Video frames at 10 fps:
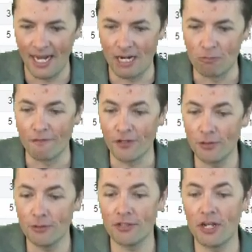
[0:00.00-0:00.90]

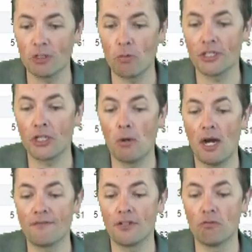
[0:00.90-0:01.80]
Reviews, now you want to
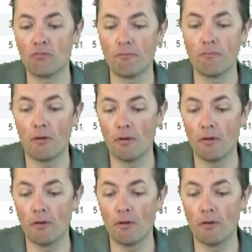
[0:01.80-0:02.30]
go after